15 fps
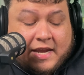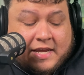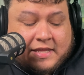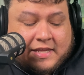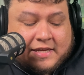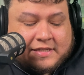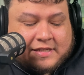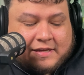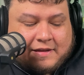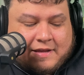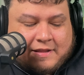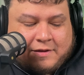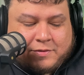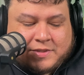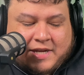In this,
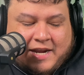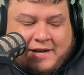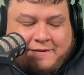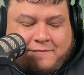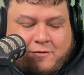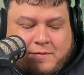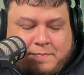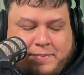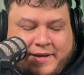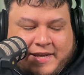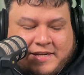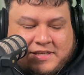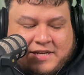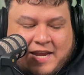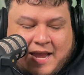there was an
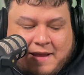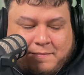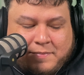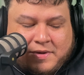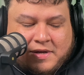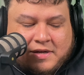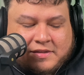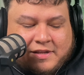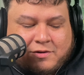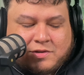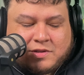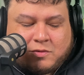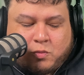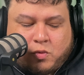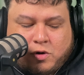84-page handbook, there
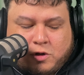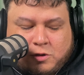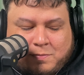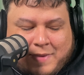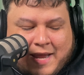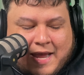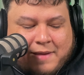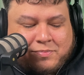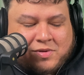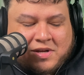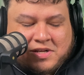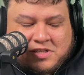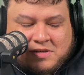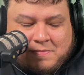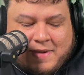was a world map,
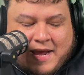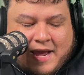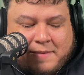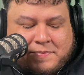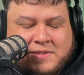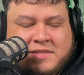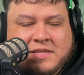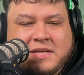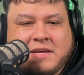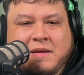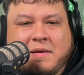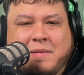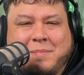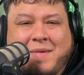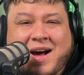dungeon maps,
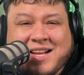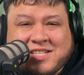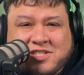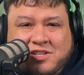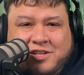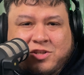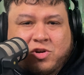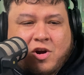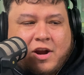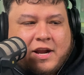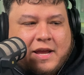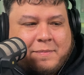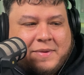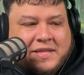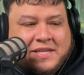a monster
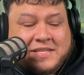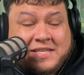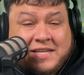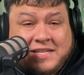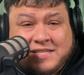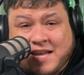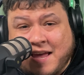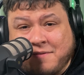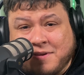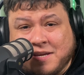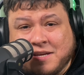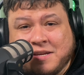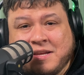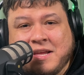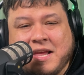chart. I mean, this thing is
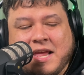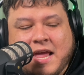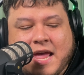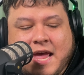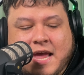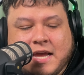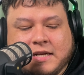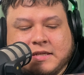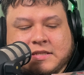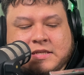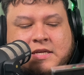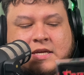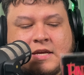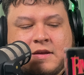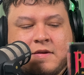heavy, and
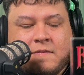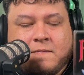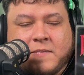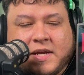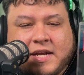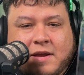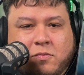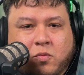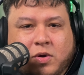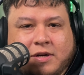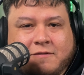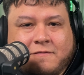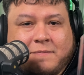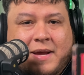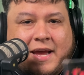again,
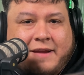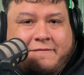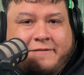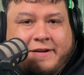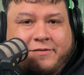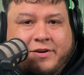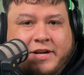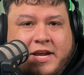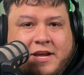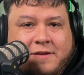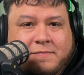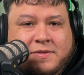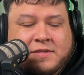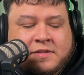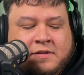one of my favorite
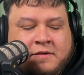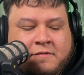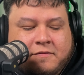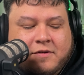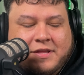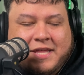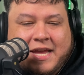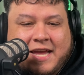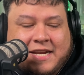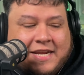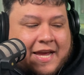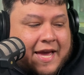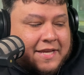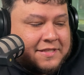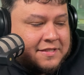games for the
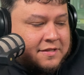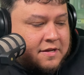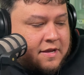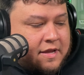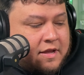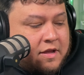NES.